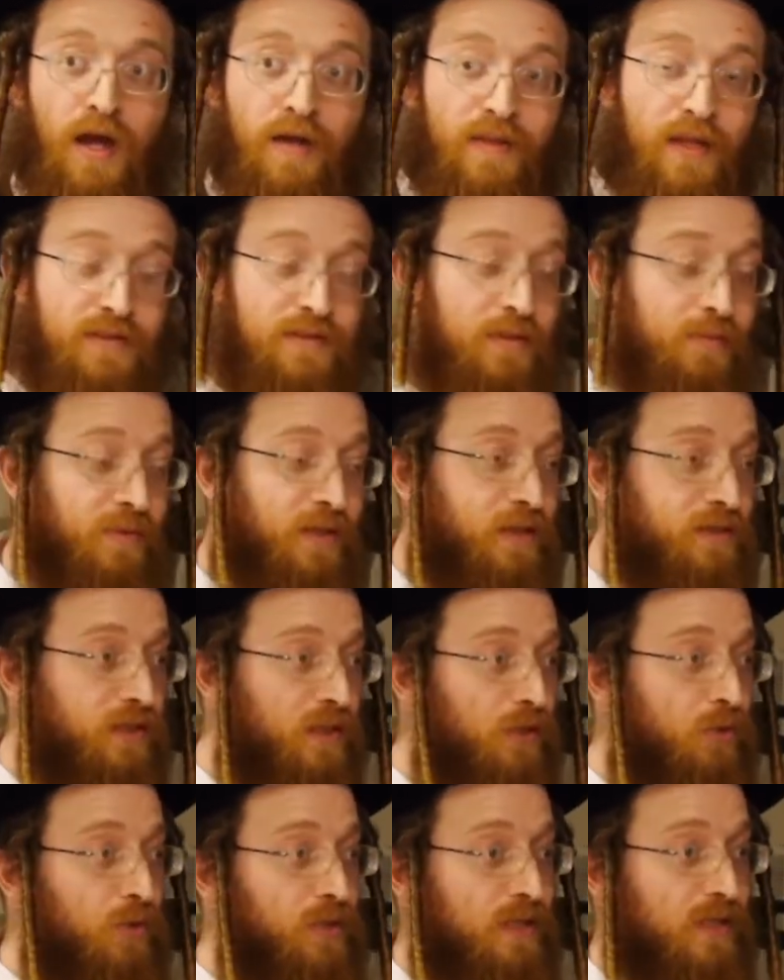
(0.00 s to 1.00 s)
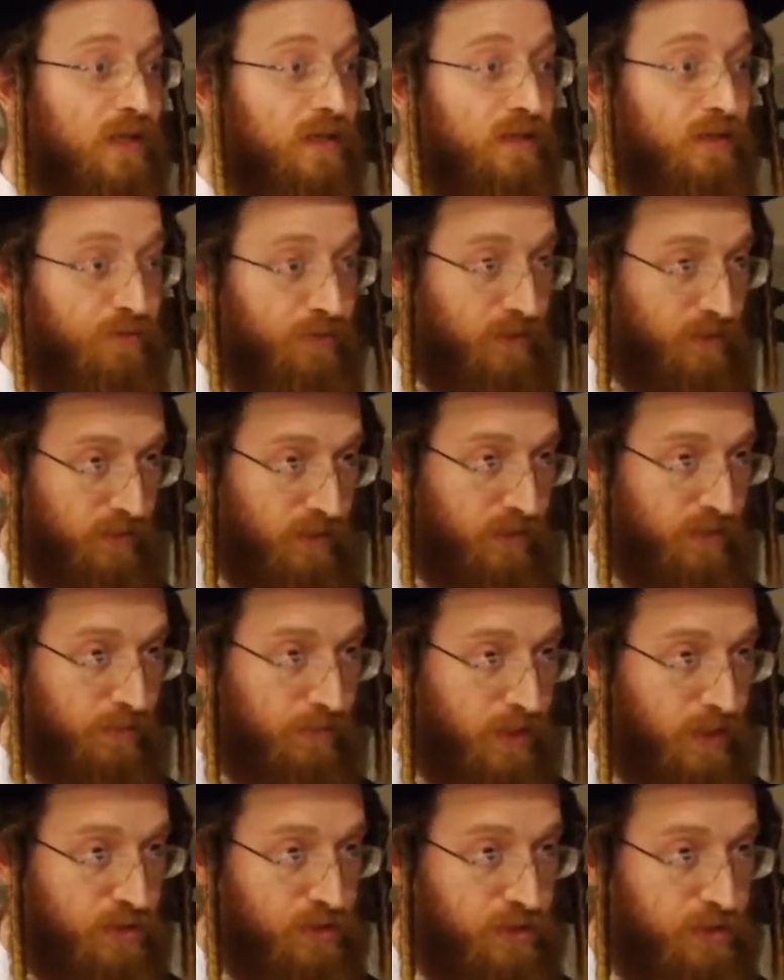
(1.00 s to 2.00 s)
And that's something that's going to cause a lot of difficulty in the
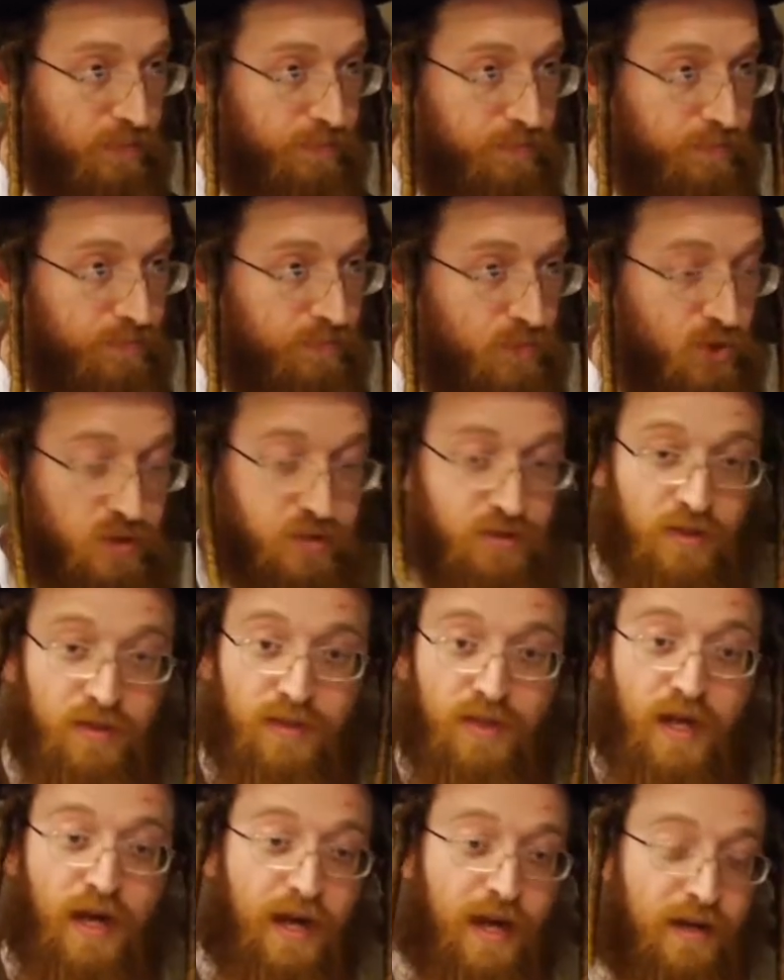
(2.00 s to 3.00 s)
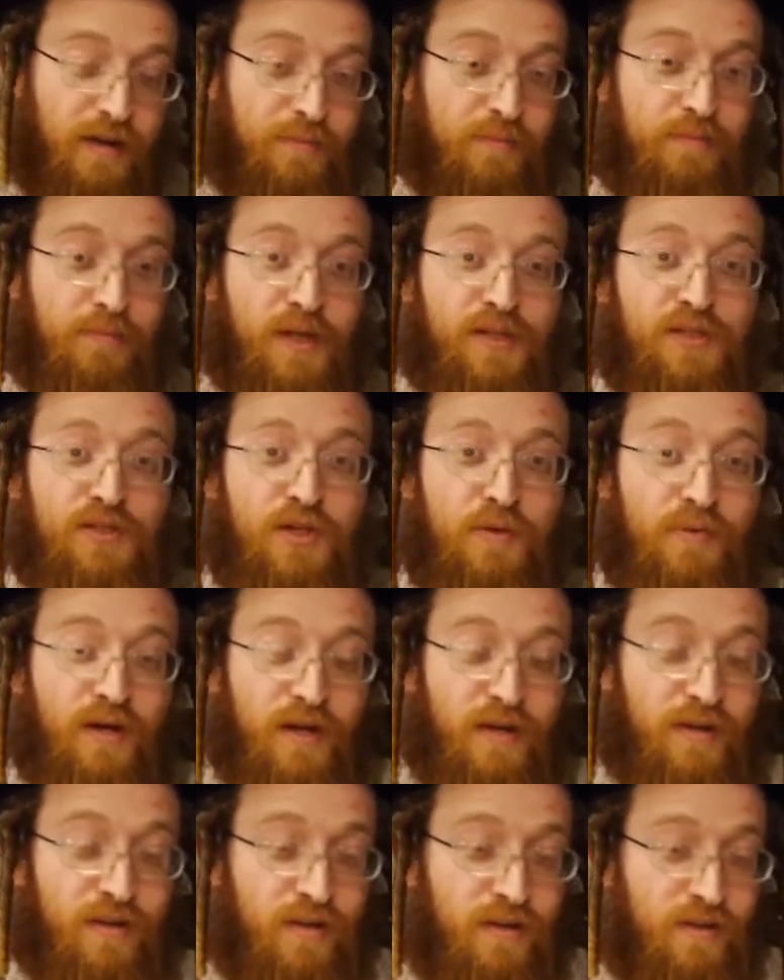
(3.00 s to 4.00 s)
relationship. Just the other day I got a message on
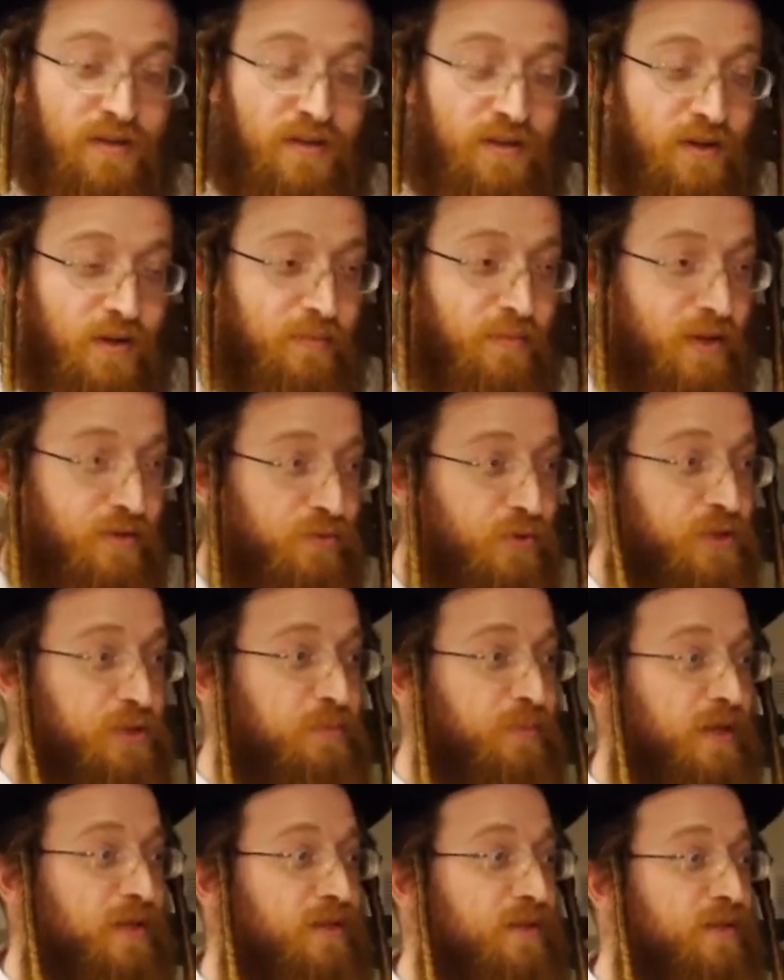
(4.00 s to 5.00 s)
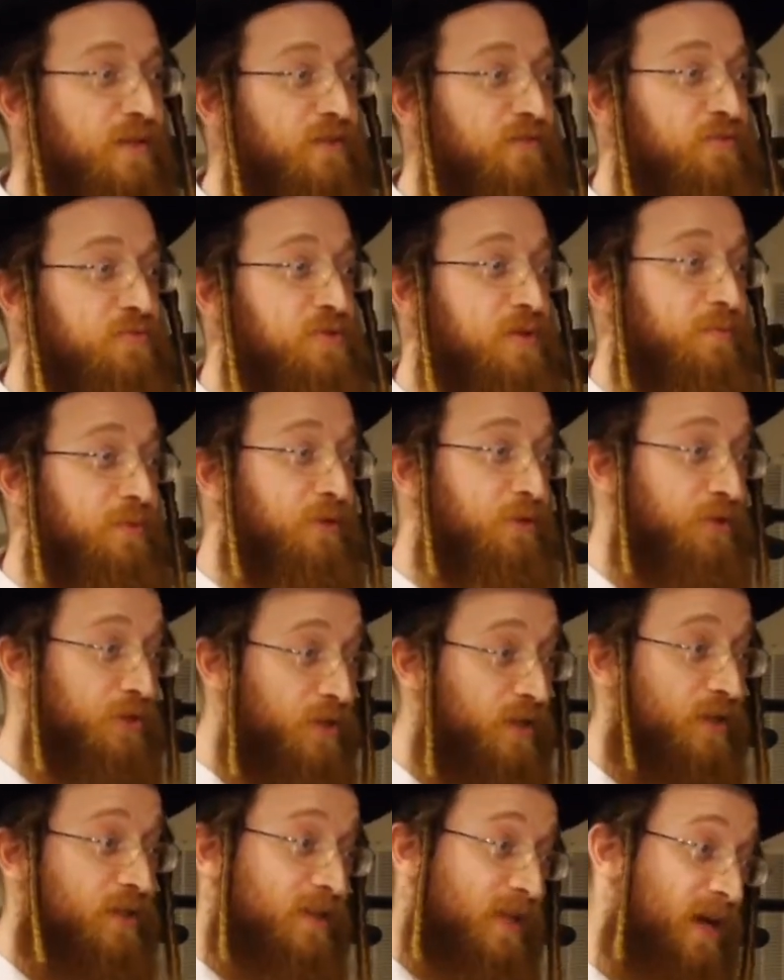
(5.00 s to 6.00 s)
my voicemail from somebody who
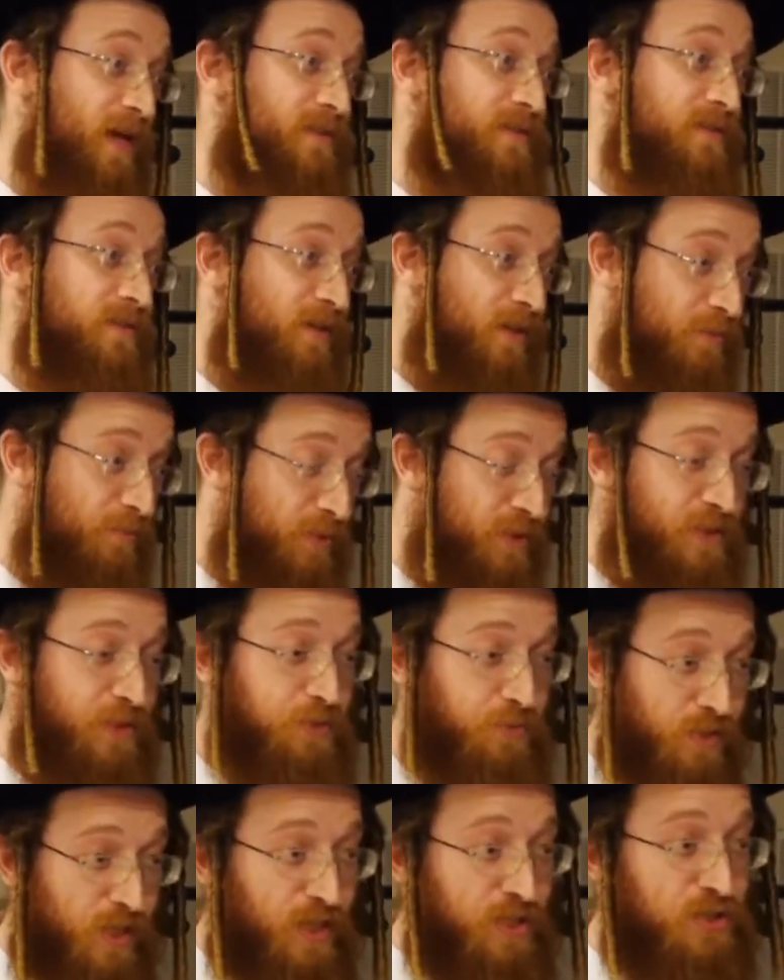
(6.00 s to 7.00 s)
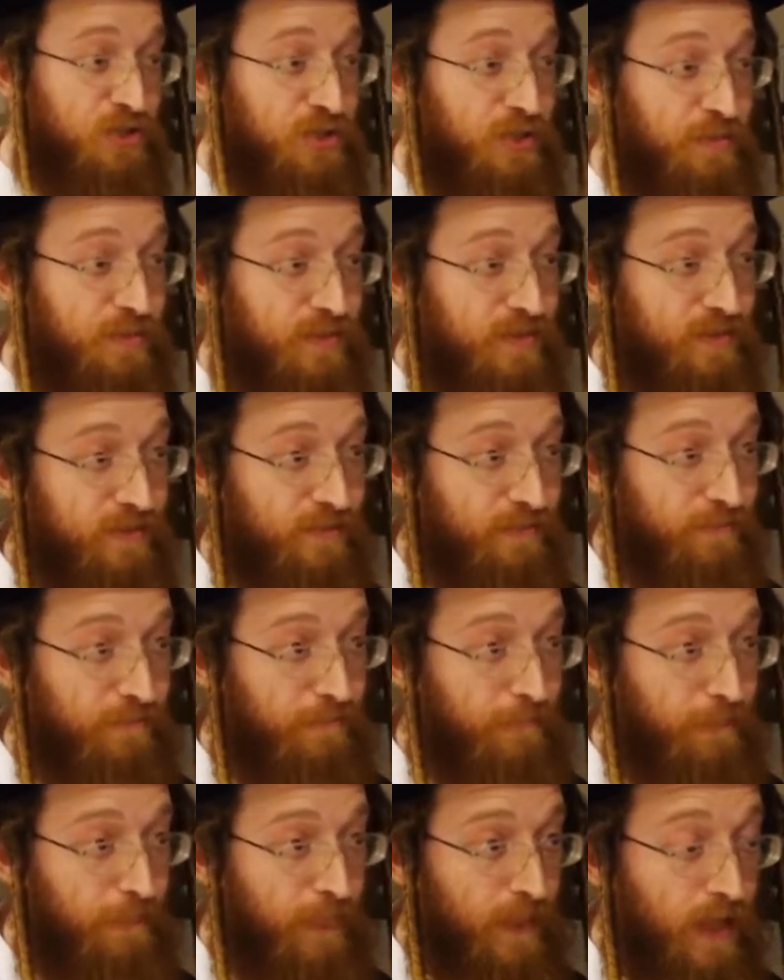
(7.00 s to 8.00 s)
heard a class on business relationships,
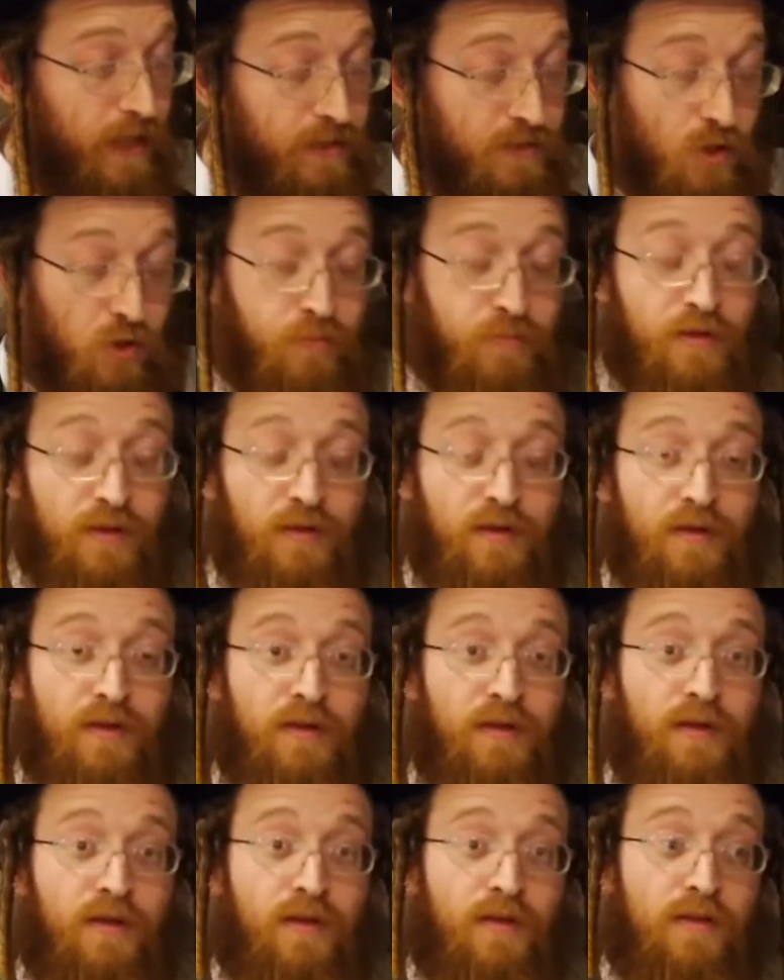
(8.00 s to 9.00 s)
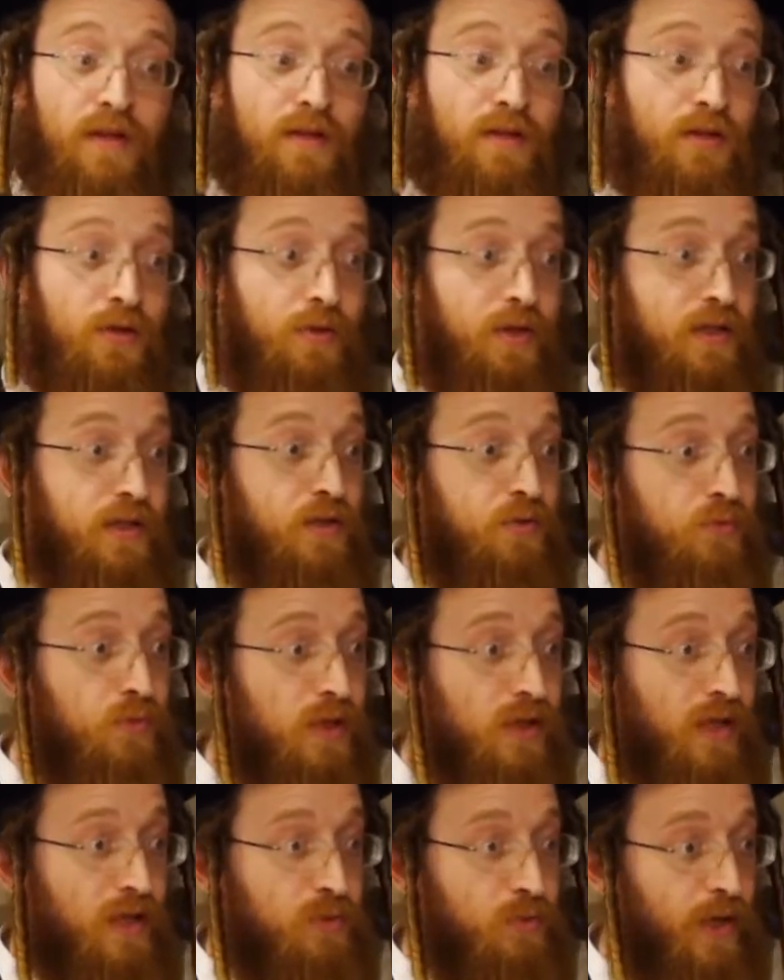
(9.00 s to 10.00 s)
and he told me that he didn't
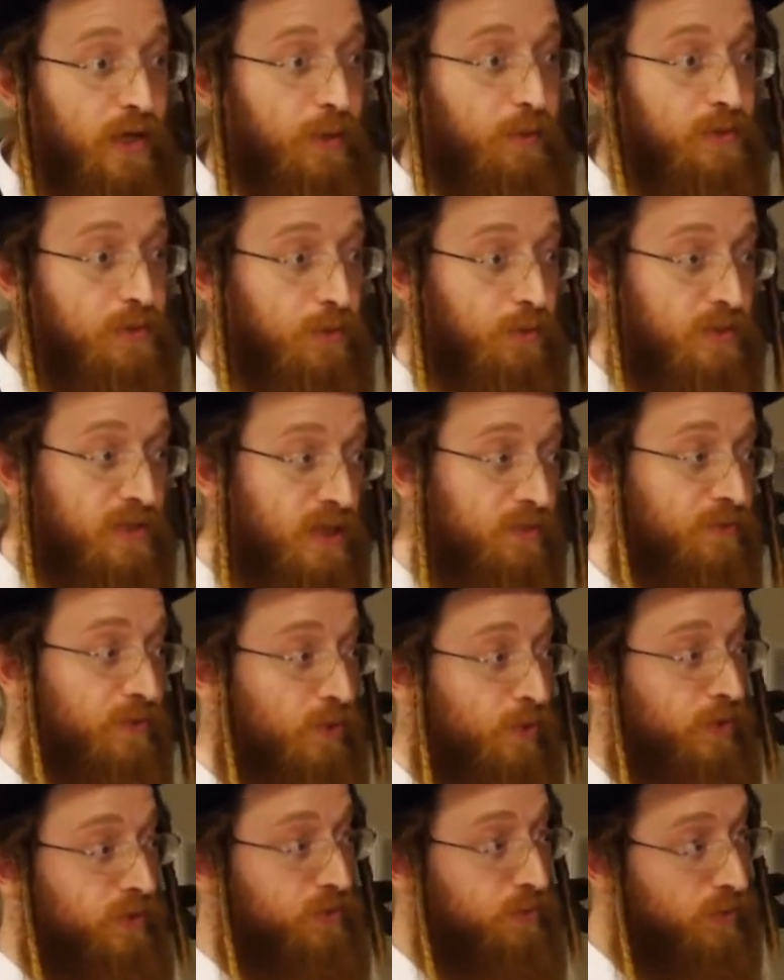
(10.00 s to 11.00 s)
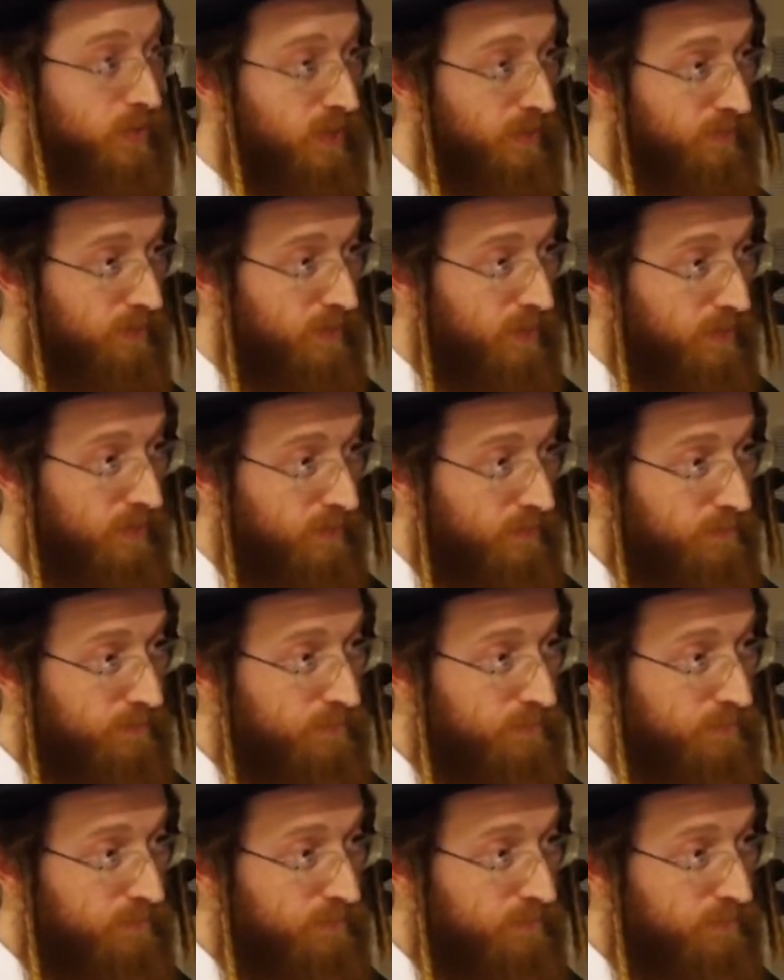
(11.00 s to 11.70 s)
realize why he was so resentful going to work every day.